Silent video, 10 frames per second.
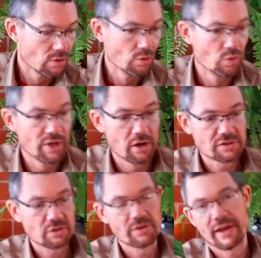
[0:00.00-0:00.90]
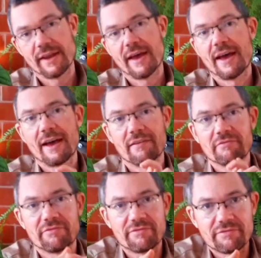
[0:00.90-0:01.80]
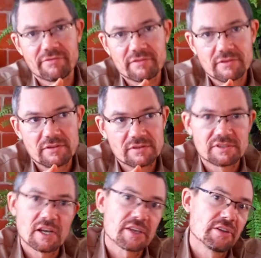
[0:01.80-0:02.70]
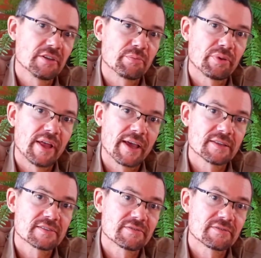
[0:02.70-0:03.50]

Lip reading: We also then have succulent plants